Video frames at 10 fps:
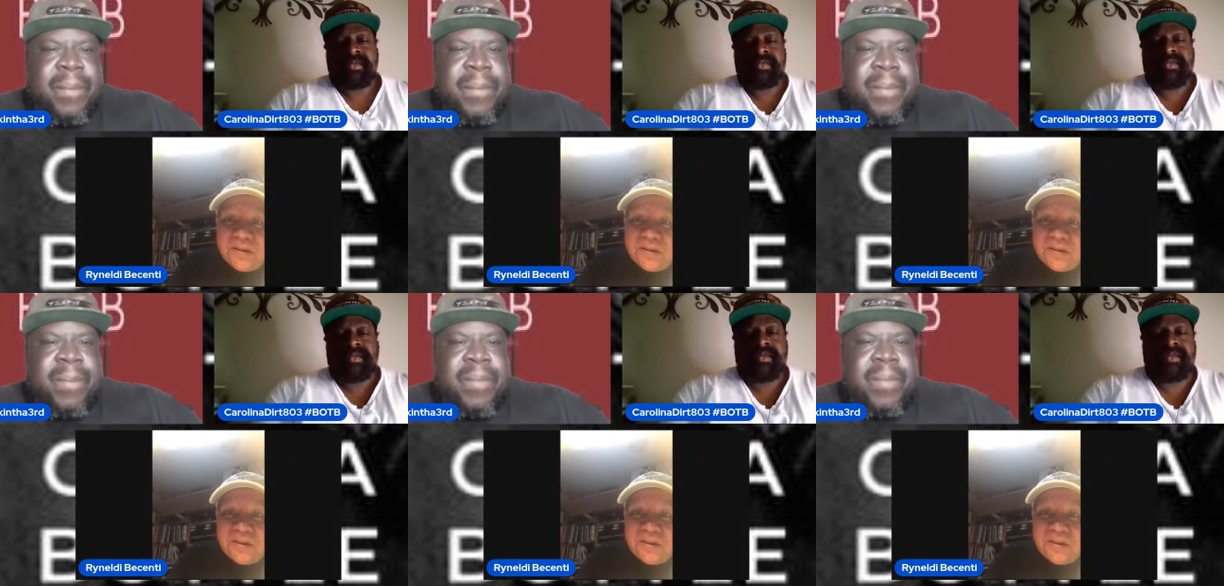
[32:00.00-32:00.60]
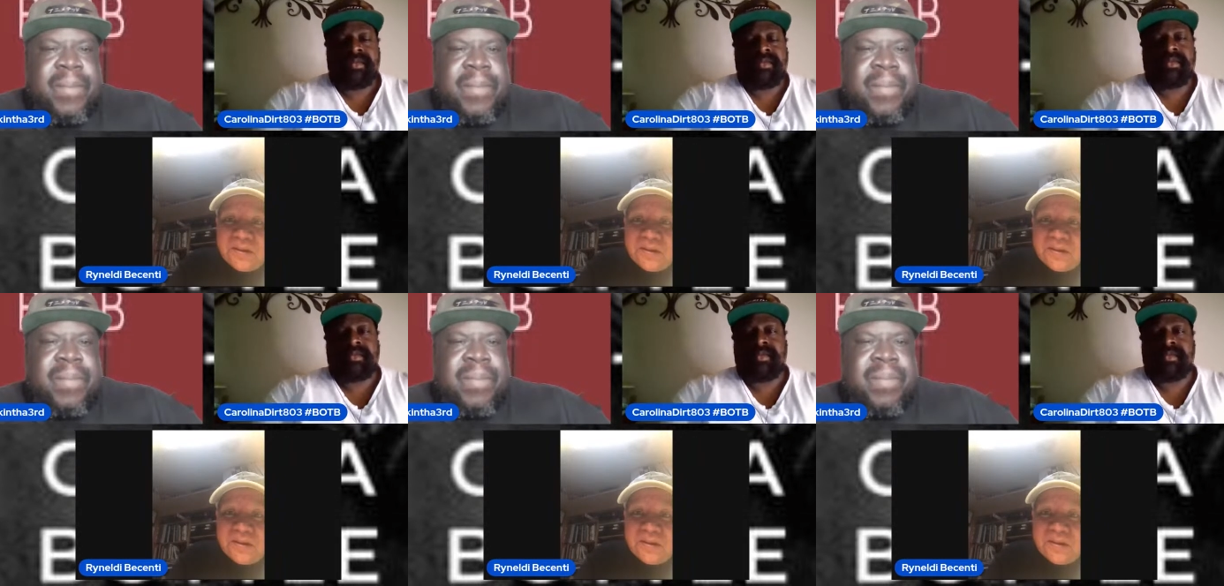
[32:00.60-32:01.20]

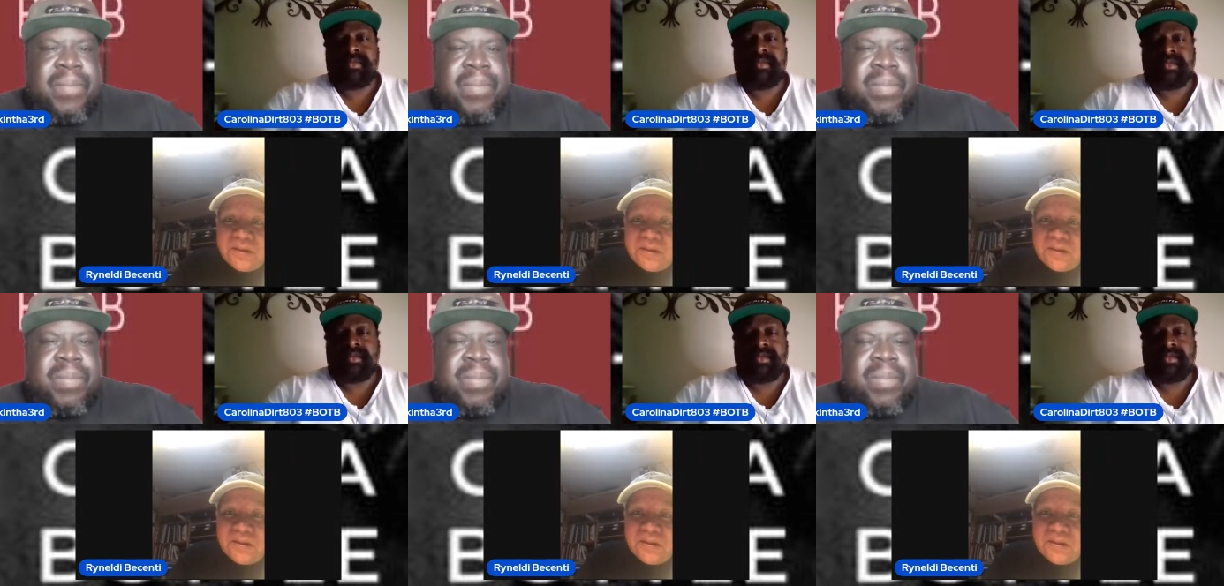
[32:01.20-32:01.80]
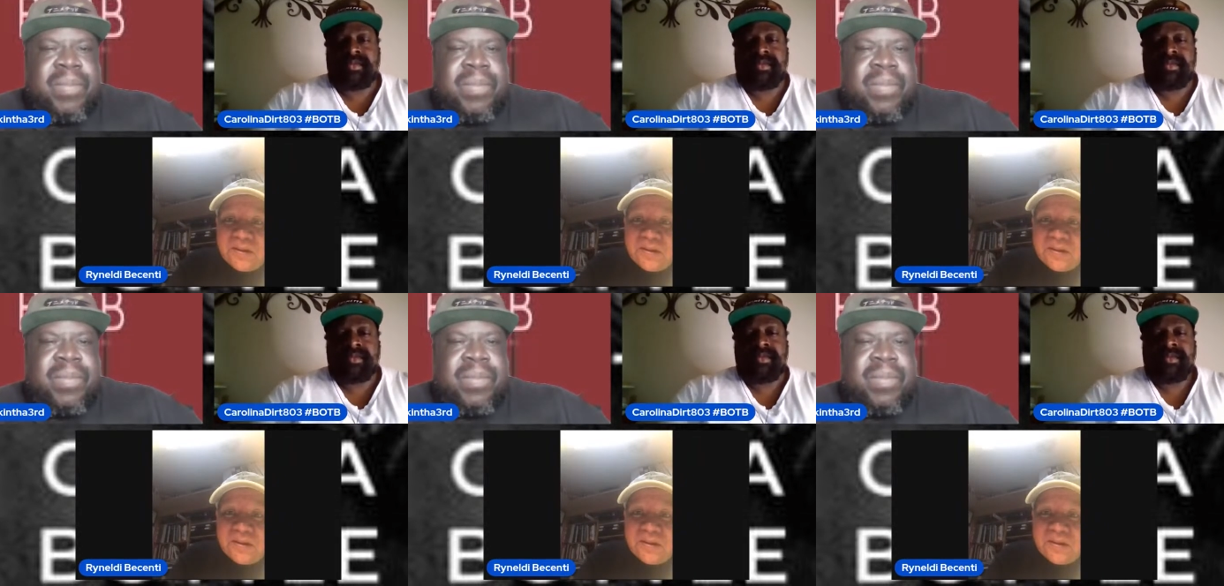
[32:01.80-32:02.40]

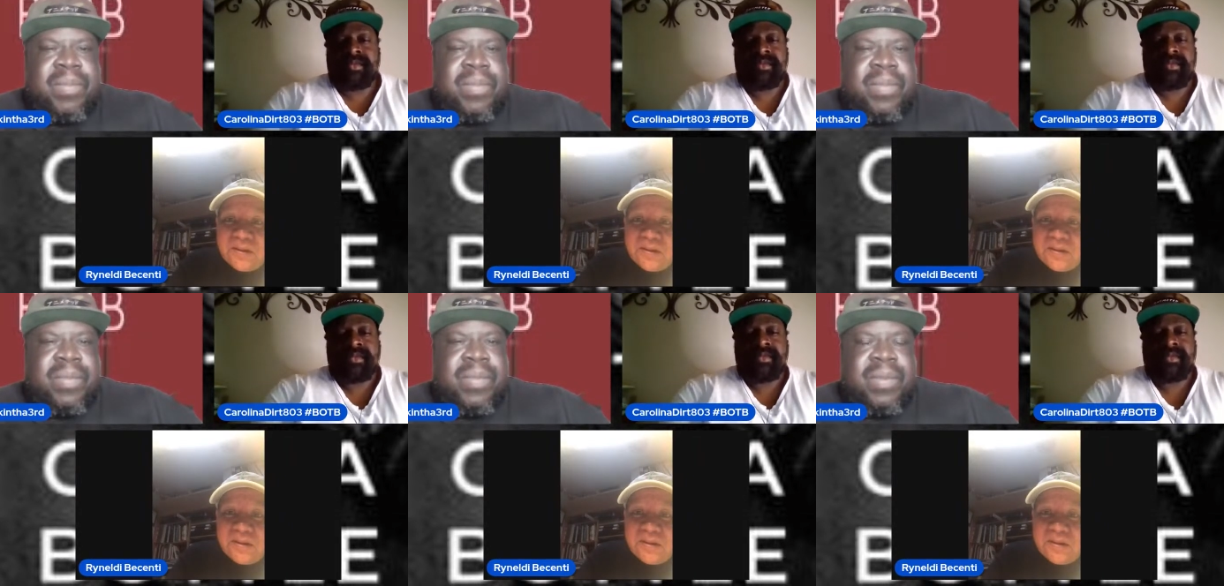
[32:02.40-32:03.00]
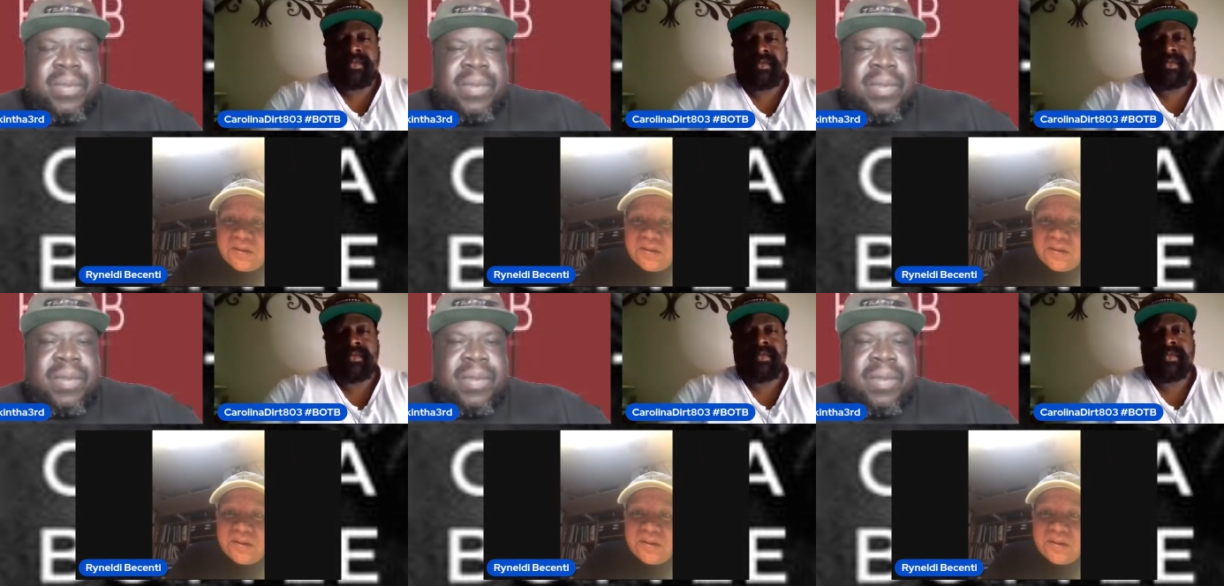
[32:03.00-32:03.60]

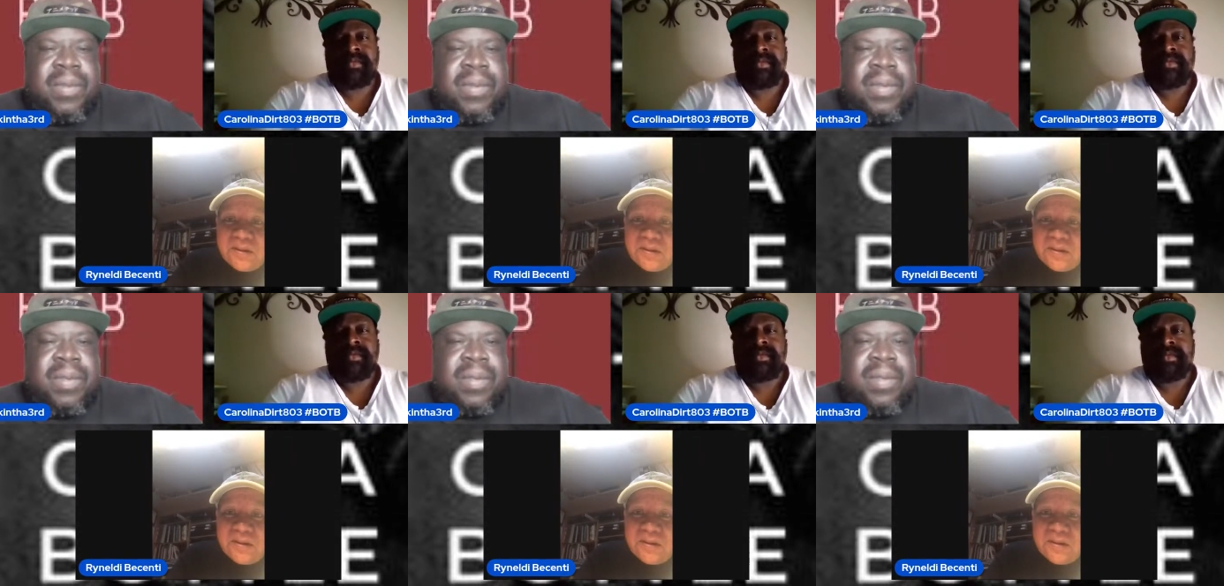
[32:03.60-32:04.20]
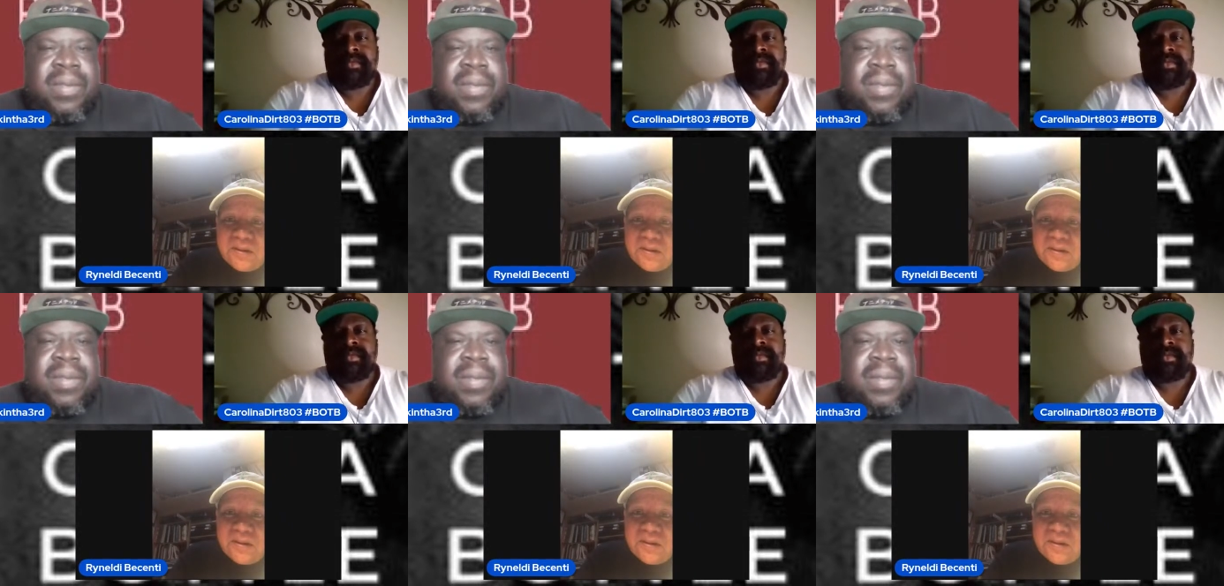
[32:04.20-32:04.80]

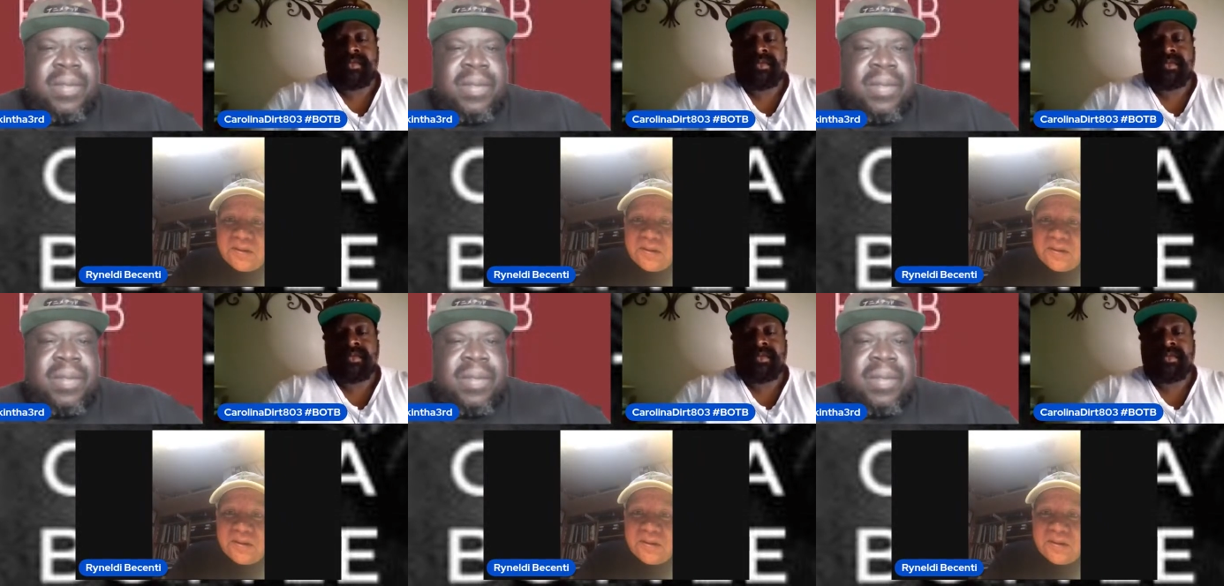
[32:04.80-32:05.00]
(no one is talking)